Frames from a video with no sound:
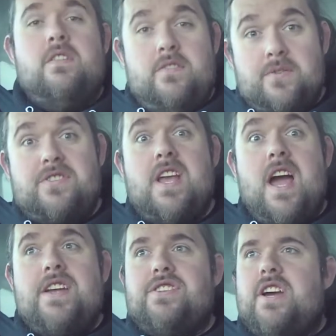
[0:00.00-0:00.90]
You'll see
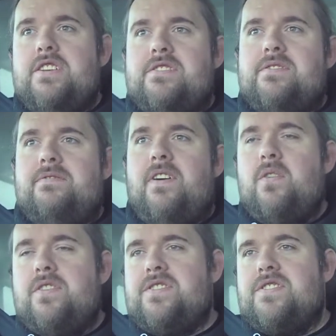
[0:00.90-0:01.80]
AJ's
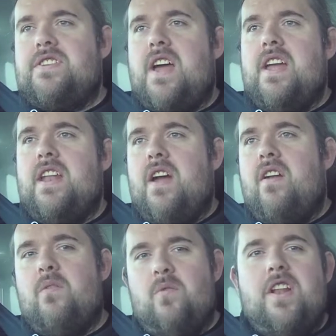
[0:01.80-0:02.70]
Focus Estate in there,
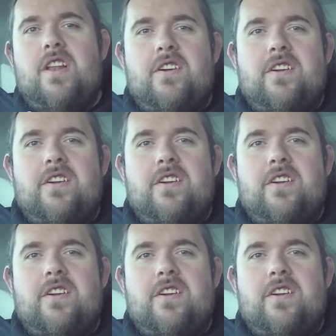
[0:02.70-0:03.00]
and I'm really